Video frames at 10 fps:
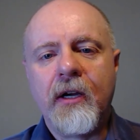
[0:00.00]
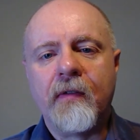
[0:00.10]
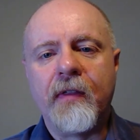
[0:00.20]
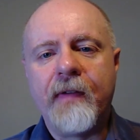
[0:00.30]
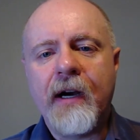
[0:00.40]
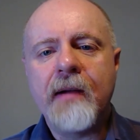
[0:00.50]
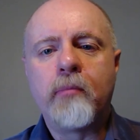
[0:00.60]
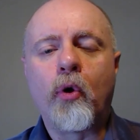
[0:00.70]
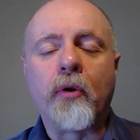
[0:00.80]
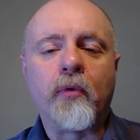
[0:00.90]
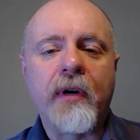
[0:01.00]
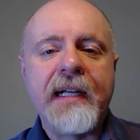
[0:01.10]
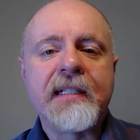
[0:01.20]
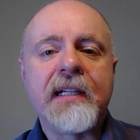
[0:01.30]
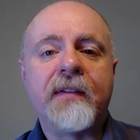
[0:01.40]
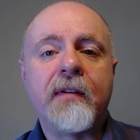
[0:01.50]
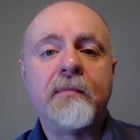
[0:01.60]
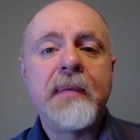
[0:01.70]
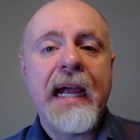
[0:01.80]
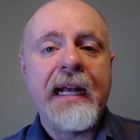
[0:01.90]
for the very important reason of
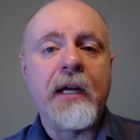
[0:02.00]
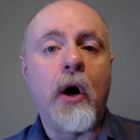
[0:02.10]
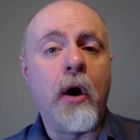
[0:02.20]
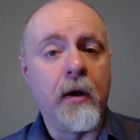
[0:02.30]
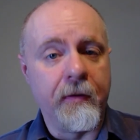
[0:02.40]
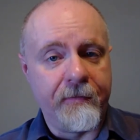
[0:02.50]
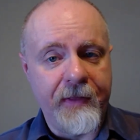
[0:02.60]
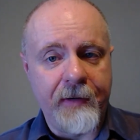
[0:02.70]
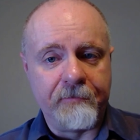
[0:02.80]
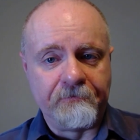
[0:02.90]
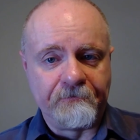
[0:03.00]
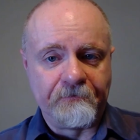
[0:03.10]
obtaining all of them.